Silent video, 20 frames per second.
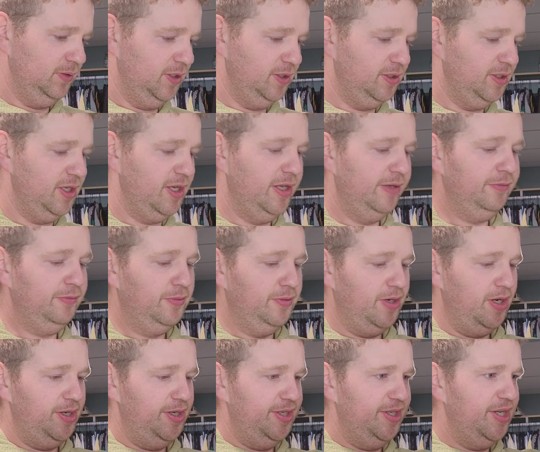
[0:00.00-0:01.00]
That's high,
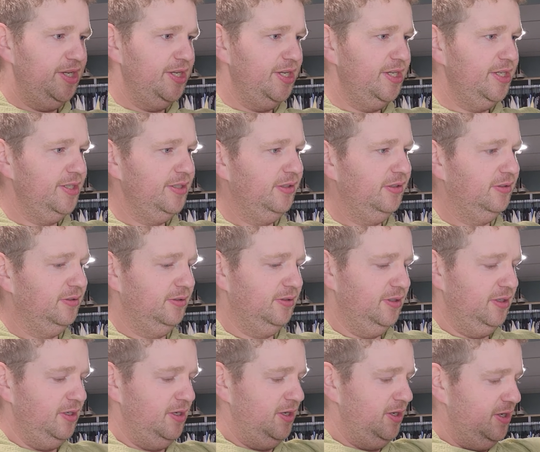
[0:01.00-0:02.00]
4.99.
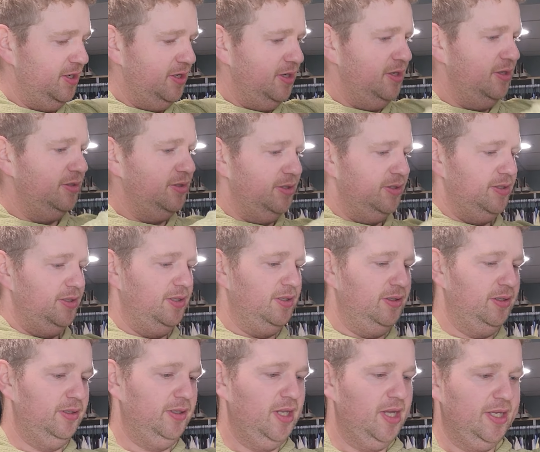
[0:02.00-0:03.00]
Just a
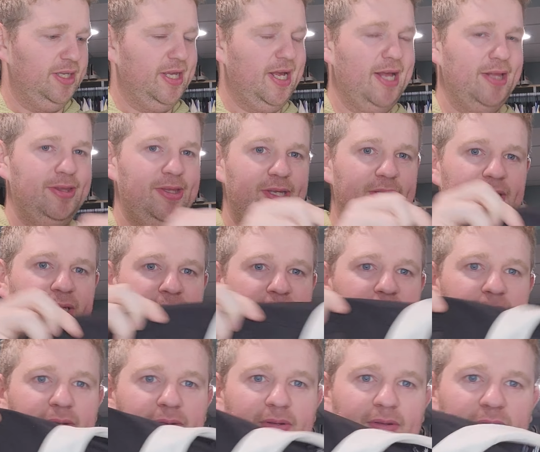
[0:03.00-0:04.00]
little uh, gothic
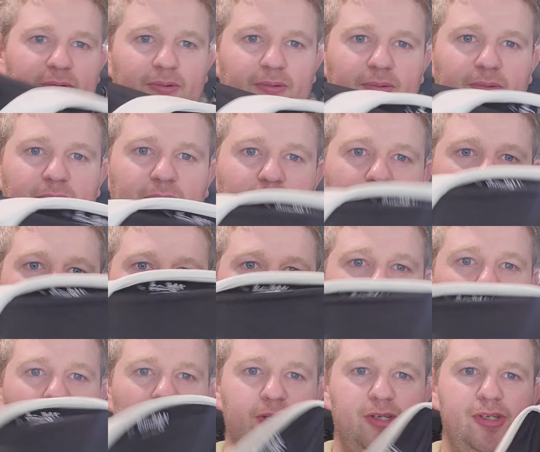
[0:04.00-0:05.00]
or
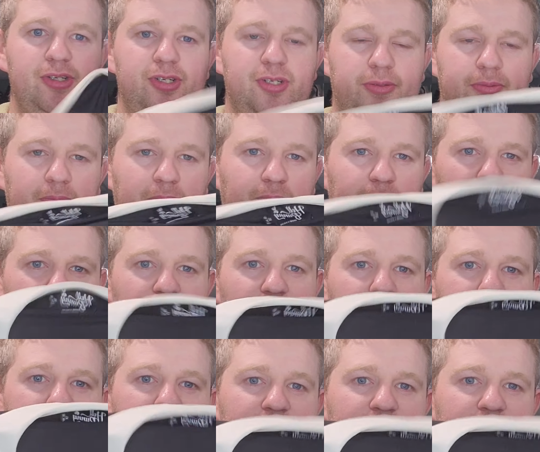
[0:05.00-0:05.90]
grunge pinup